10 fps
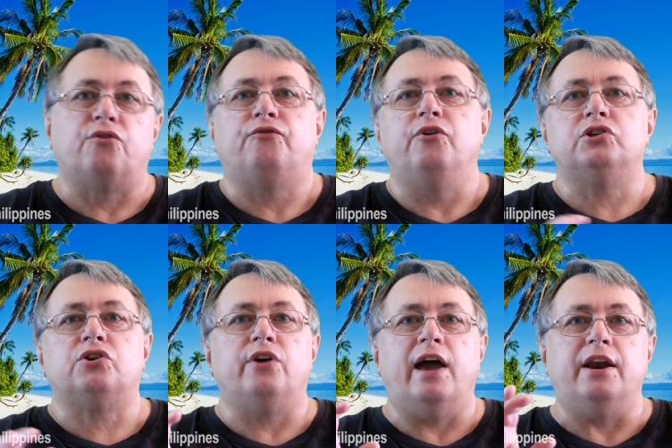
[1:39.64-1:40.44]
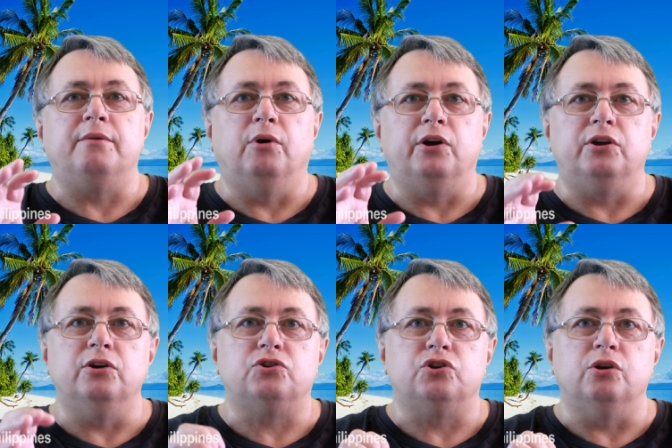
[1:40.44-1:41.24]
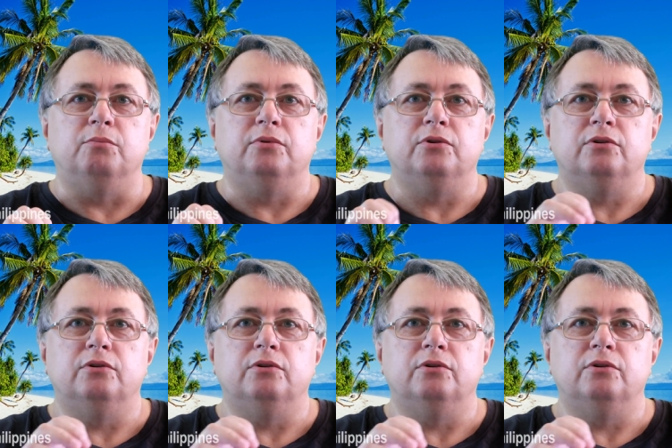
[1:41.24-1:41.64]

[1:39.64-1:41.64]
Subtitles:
first created my YouTube